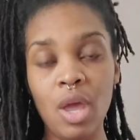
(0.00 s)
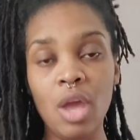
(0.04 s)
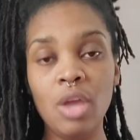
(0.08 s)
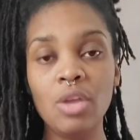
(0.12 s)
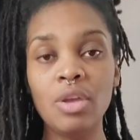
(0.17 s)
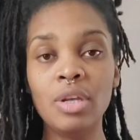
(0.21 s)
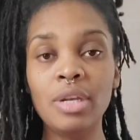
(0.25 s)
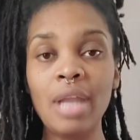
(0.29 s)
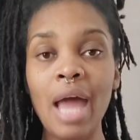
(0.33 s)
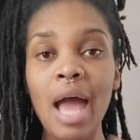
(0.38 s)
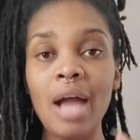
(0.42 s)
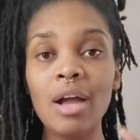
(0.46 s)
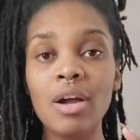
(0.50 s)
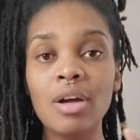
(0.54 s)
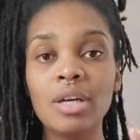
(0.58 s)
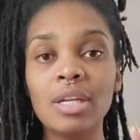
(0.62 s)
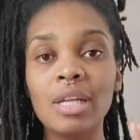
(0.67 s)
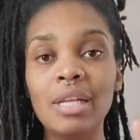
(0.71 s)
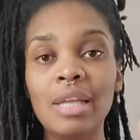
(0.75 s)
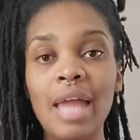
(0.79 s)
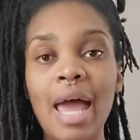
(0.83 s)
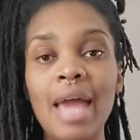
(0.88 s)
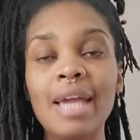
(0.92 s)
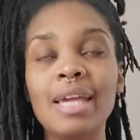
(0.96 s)
You're not going
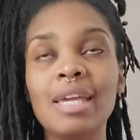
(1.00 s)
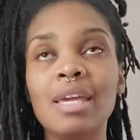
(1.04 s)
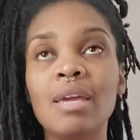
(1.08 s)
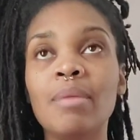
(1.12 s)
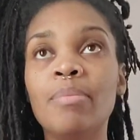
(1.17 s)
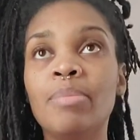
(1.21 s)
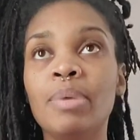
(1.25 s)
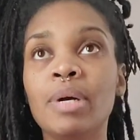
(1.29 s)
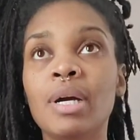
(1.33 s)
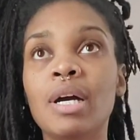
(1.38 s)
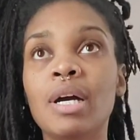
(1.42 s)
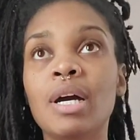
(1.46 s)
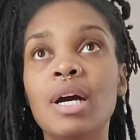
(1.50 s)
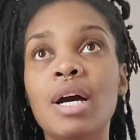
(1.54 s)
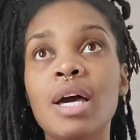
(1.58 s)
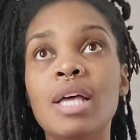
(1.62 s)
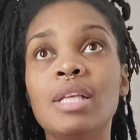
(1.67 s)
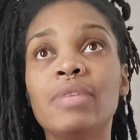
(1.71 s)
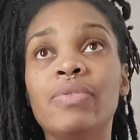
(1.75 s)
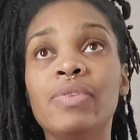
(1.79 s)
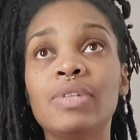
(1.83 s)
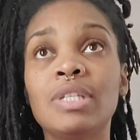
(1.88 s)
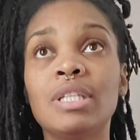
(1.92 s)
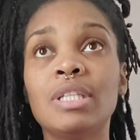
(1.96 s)
to like it
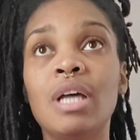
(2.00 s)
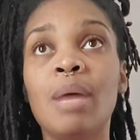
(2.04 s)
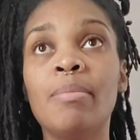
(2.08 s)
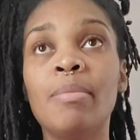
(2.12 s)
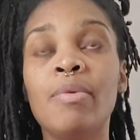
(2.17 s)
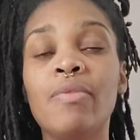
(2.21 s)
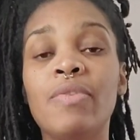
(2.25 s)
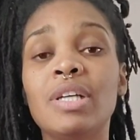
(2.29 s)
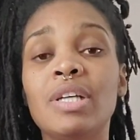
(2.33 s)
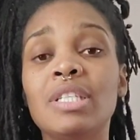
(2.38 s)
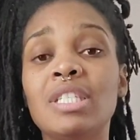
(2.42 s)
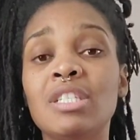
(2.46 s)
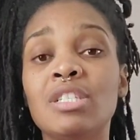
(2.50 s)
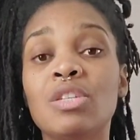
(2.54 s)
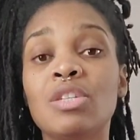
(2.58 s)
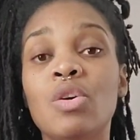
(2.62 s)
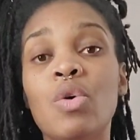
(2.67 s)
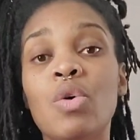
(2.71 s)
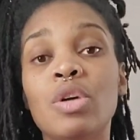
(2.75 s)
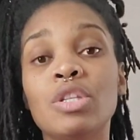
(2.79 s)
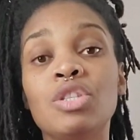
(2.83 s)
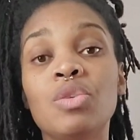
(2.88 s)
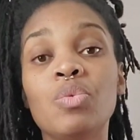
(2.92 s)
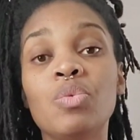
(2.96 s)
because for some of us, it's
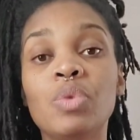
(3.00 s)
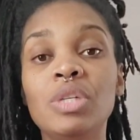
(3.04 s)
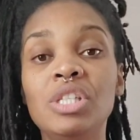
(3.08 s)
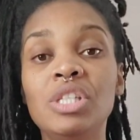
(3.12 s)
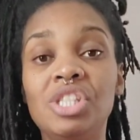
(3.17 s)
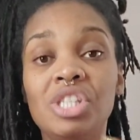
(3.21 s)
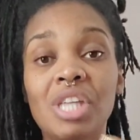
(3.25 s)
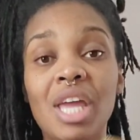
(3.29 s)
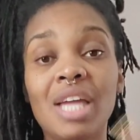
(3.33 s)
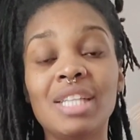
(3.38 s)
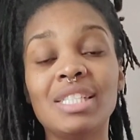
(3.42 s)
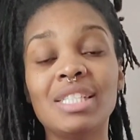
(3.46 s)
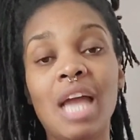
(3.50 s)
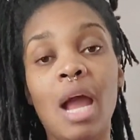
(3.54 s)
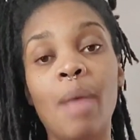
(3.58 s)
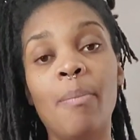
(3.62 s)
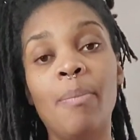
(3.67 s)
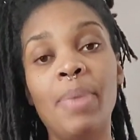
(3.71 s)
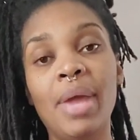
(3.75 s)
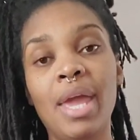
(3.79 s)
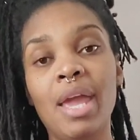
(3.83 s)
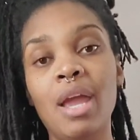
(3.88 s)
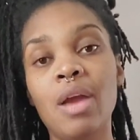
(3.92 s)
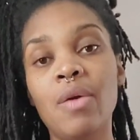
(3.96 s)
going to reject our
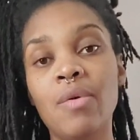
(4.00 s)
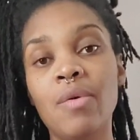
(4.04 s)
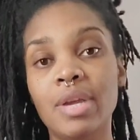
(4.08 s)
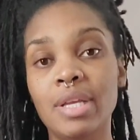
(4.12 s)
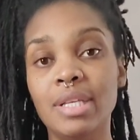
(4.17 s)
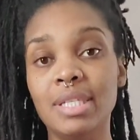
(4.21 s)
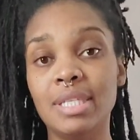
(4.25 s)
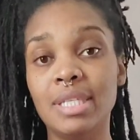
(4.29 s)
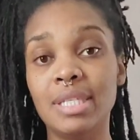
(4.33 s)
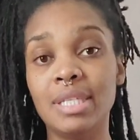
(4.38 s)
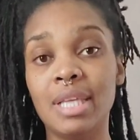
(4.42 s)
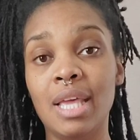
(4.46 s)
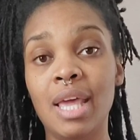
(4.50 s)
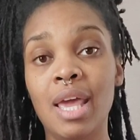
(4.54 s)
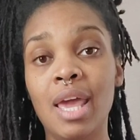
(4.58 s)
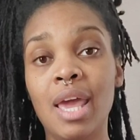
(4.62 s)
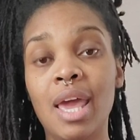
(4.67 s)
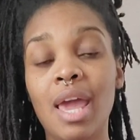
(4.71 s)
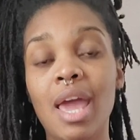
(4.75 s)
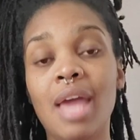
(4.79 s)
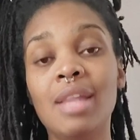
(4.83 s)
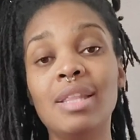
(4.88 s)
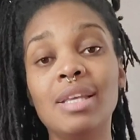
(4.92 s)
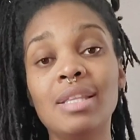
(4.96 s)
parents
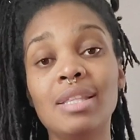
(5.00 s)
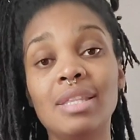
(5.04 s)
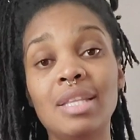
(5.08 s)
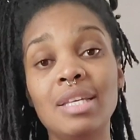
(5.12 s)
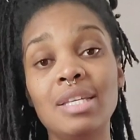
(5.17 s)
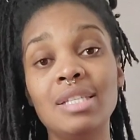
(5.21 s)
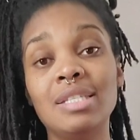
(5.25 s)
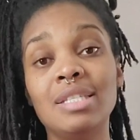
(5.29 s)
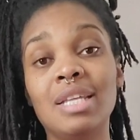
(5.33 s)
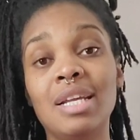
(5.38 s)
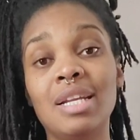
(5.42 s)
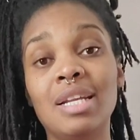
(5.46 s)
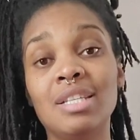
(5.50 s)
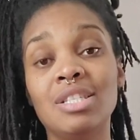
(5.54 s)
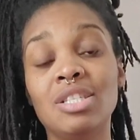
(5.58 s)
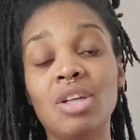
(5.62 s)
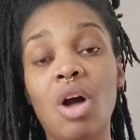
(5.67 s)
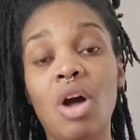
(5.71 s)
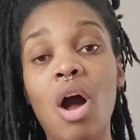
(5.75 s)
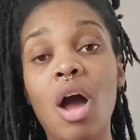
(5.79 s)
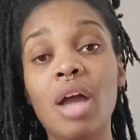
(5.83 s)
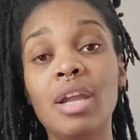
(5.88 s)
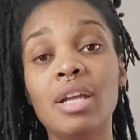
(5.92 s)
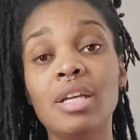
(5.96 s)
and the things that it
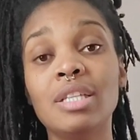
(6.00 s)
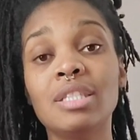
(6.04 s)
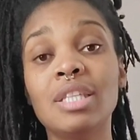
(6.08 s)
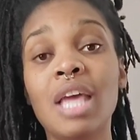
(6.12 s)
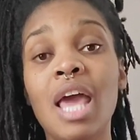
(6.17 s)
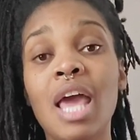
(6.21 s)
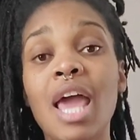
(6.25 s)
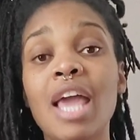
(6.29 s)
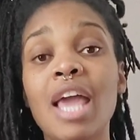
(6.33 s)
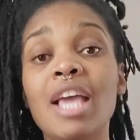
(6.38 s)
taught us.